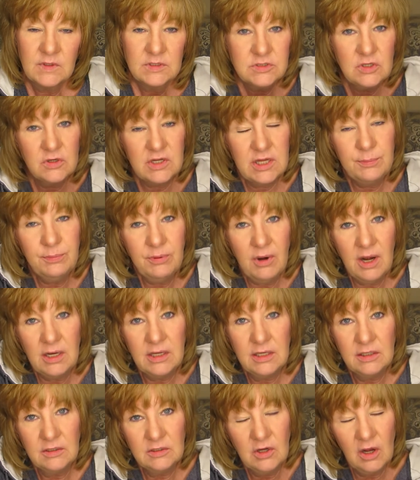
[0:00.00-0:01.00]
So keep
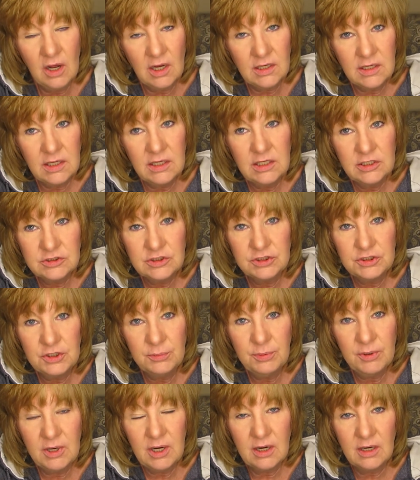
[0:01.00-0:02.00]
praying. God can answer your
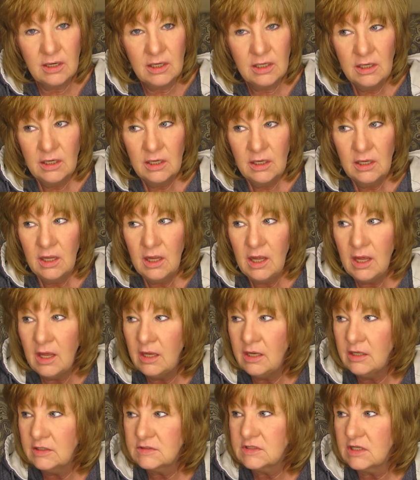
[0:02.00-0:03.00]
prayer.
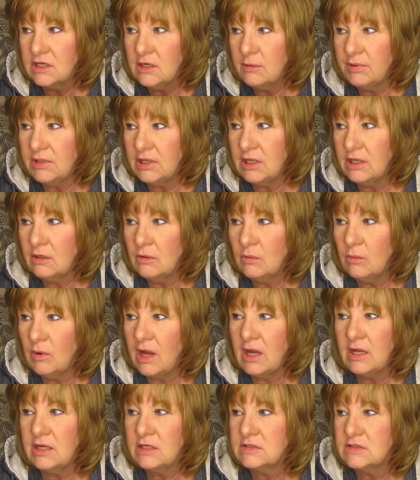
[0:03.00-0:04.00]
And it's going to be in
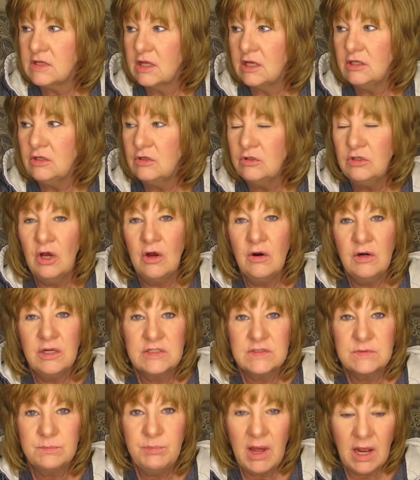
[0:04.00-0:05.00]
ways that you don't
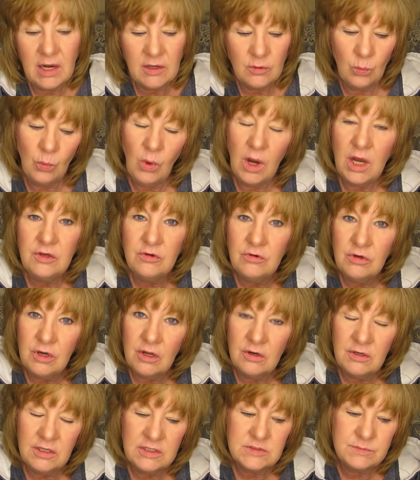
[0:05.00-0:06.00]
expect, when you
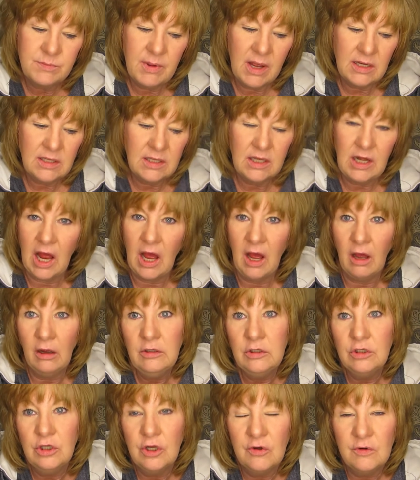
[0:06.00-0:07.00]
don't expect it, how
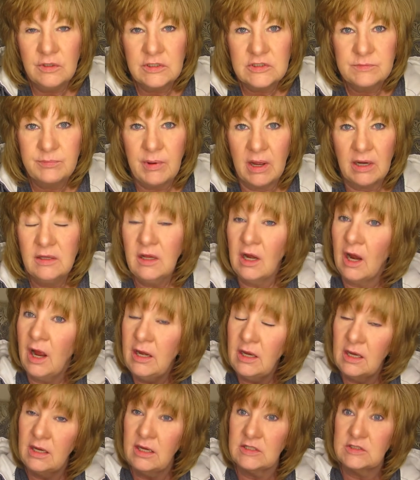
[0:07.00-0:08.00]
you don't expect it.
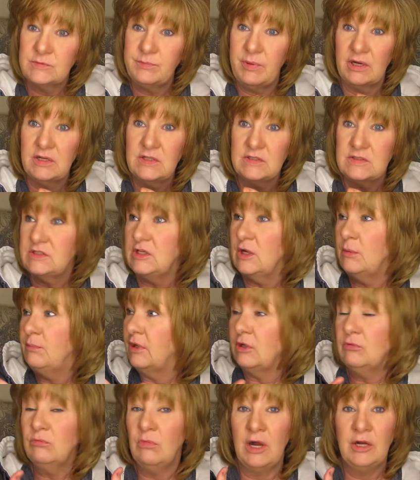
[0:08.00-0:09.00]
I didn't expect to see a
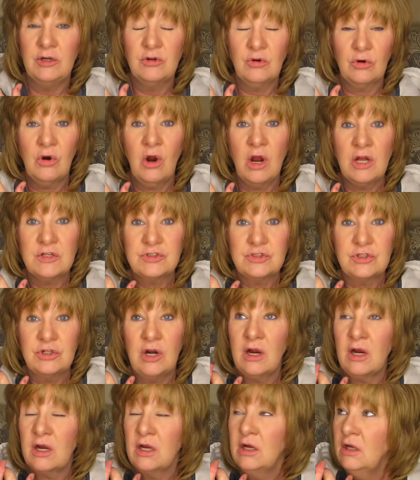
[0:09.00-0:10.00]
big red cross
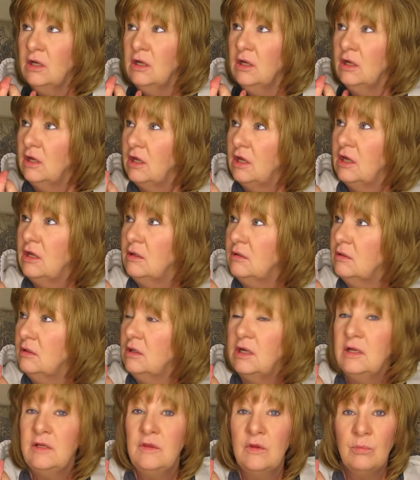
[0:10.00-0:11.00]
truck in,
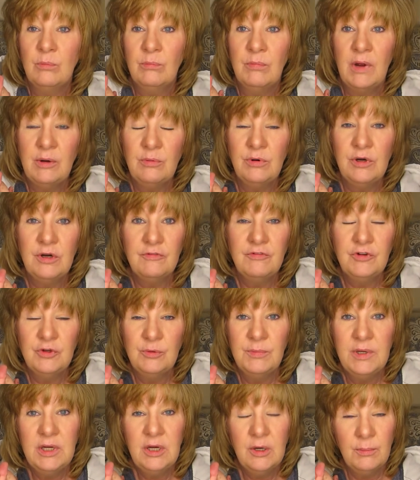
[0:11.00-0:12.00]
in the, my
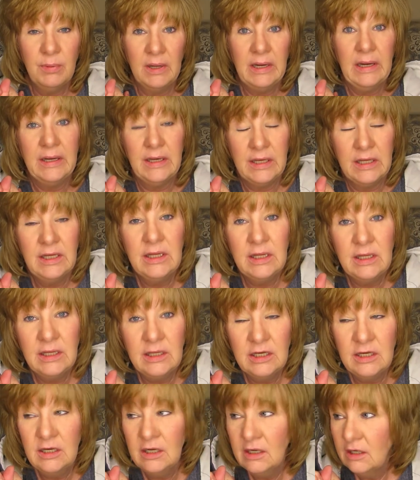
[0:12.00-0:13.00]
rearview mirror, but I
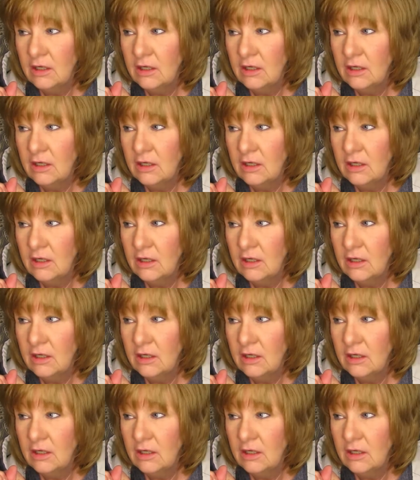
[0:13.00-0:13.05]
did.